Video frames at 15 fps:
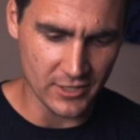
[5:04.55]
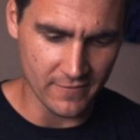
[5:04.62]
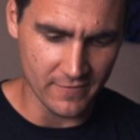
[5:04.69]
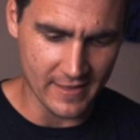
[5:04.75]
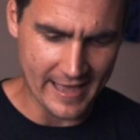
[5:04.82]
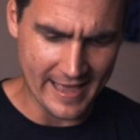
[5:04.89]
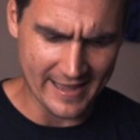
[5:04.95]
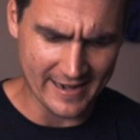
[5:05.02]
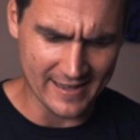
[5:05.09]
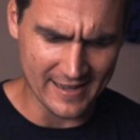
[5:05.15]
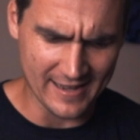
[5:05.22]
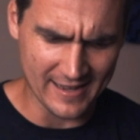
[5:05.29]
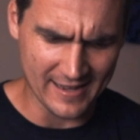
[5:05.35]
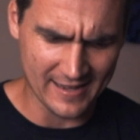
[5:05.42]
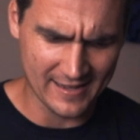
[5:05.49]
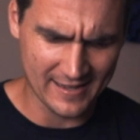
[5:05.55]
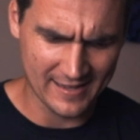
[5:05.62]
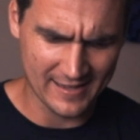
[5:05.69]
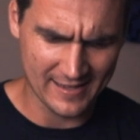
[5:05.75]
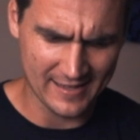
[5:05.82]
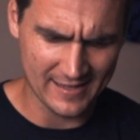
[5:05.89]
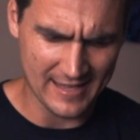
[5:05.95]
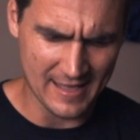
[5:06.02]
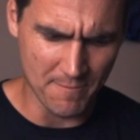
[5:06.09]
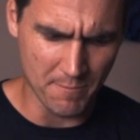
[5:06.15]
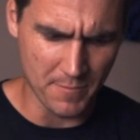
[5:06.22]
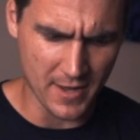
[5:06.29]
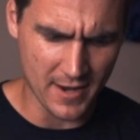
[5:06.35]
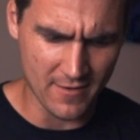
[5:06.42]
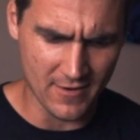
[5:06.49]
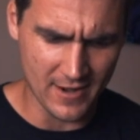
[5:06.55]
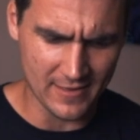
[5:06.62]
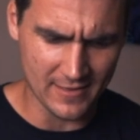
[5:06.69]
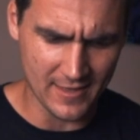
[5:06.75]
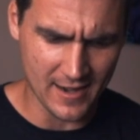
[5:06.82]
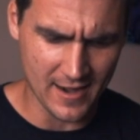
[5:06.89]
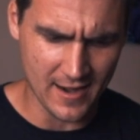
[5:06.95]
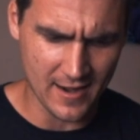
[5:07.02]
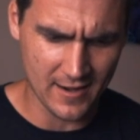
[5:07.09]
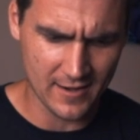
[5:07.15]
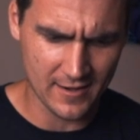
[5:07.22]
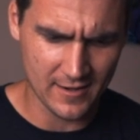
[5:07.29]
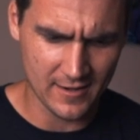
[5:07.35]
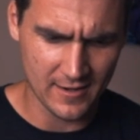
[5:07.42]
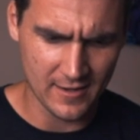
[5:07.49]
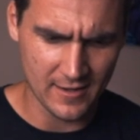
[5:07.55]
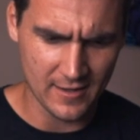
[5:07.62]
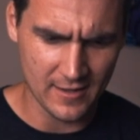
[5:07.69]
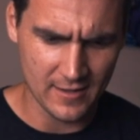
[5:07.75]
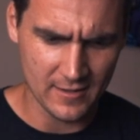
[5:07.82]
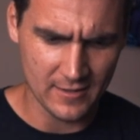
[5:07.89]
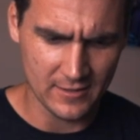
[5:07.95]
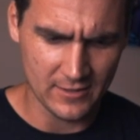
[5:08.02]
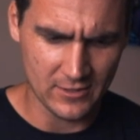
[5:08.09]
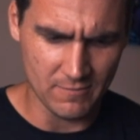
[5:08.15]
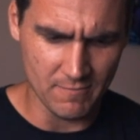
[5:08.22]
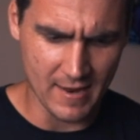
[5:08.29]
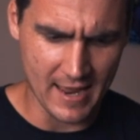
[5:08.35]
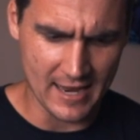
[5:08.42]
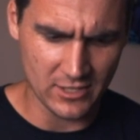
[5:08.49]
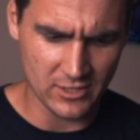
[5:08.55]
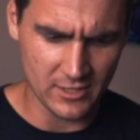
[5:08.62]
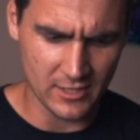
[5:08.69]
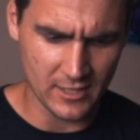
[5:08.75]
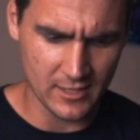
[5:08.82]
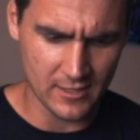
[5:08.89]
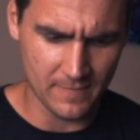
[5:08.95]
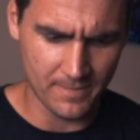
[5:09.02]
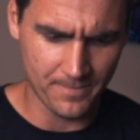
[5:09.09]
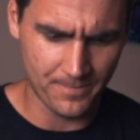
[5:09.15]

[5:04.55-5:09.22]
of that, that button right there. Smashed it.